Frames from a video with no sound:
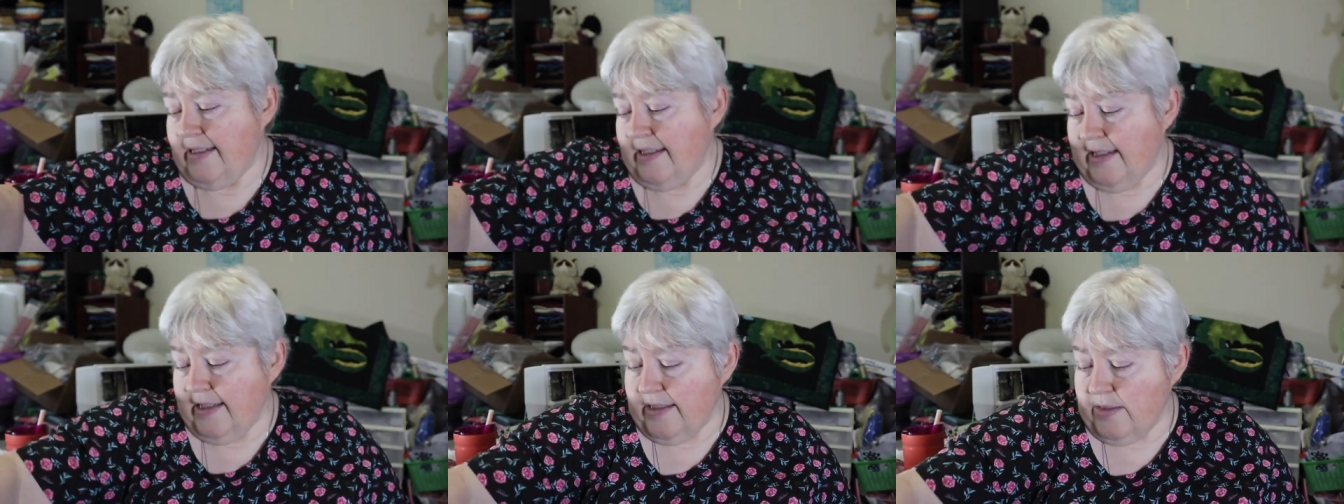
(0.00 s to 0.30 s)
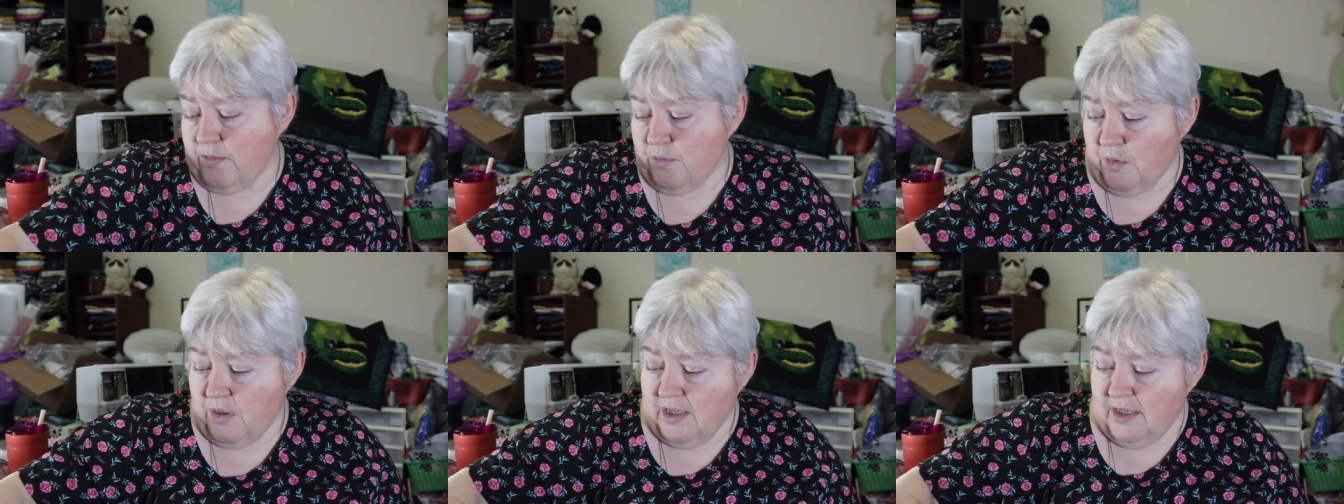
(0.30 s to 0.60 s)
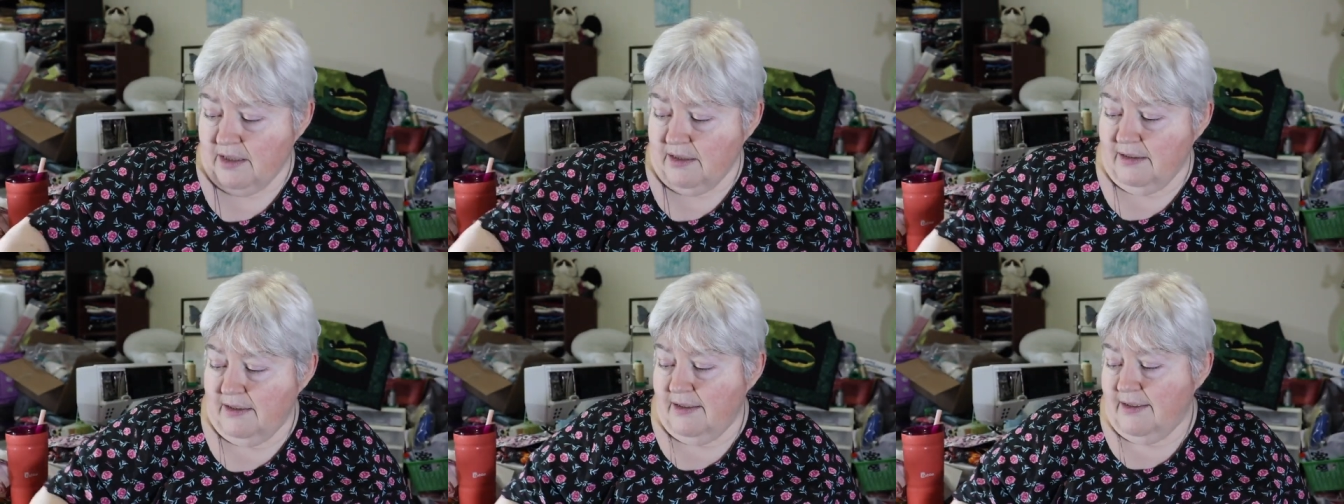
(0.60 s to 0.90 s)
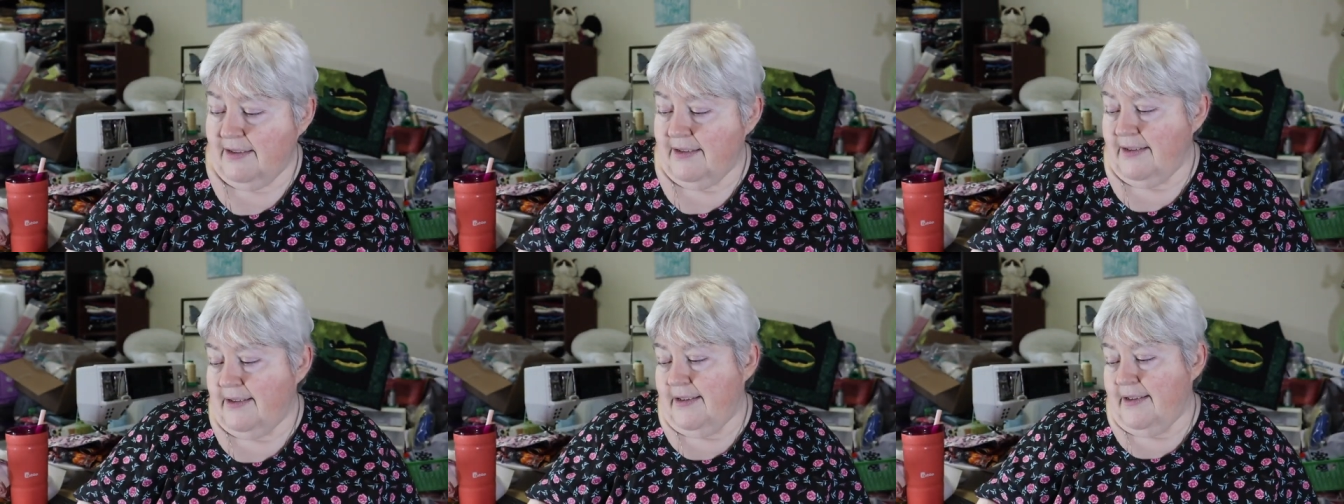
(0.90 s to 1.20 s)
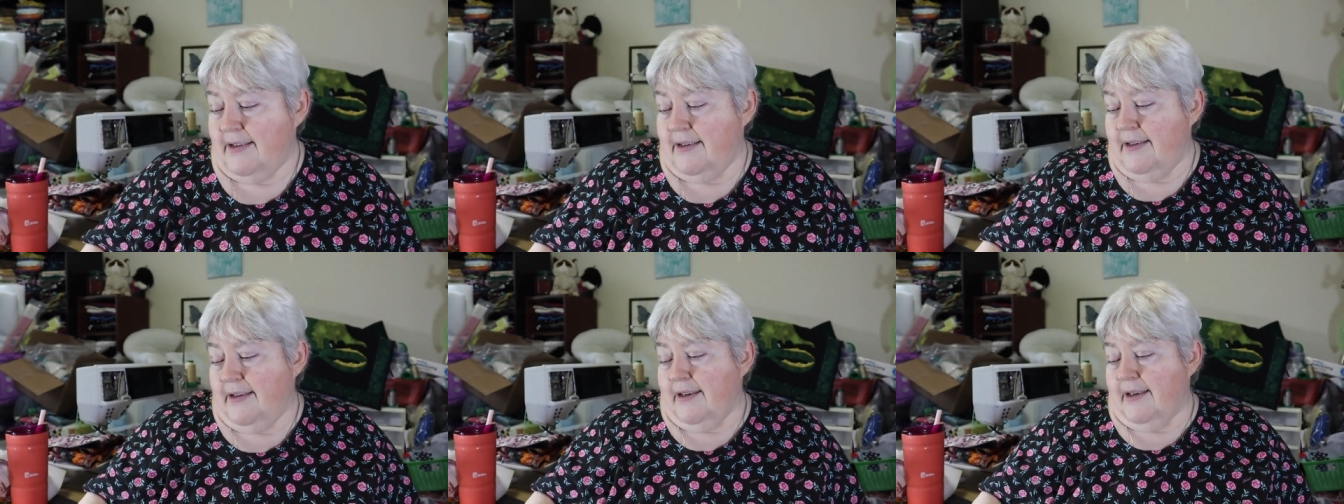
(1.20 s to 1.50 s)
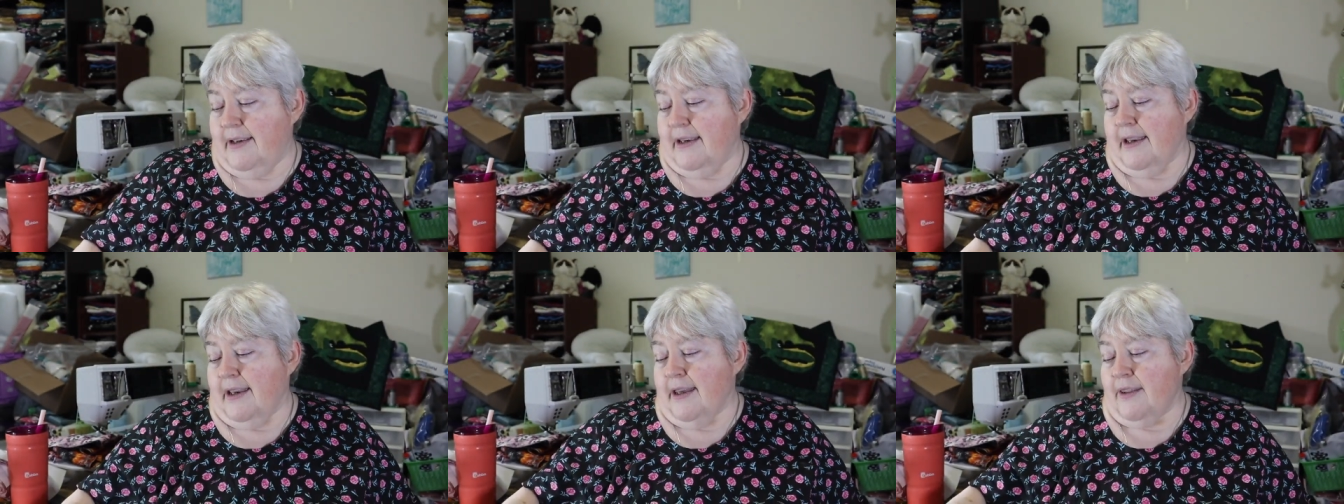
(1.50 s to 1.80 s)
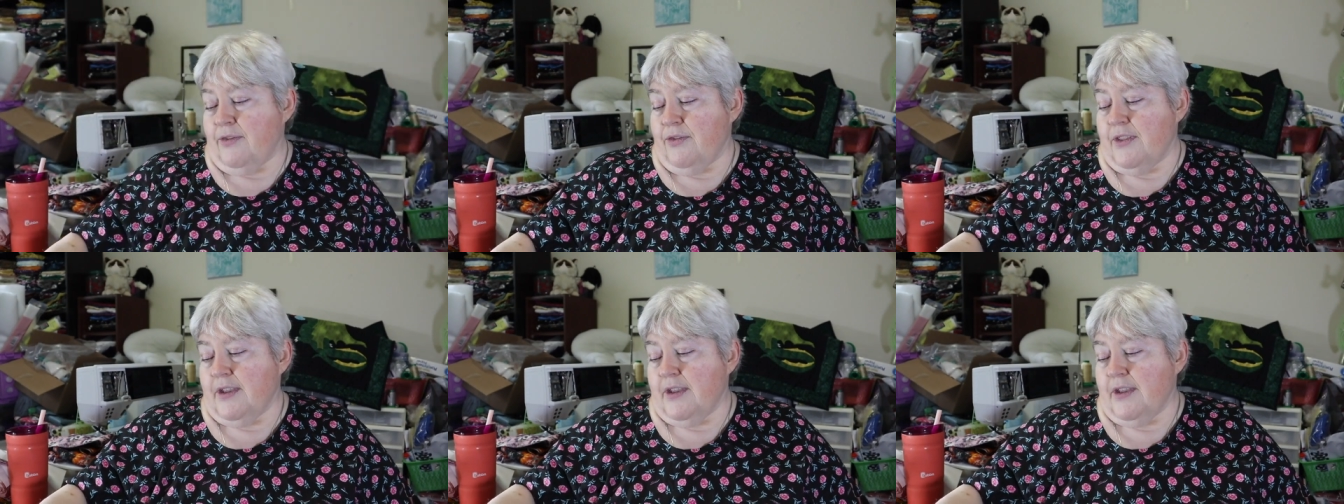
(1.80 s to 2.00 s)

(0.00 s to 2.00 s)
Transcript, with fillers: as well. And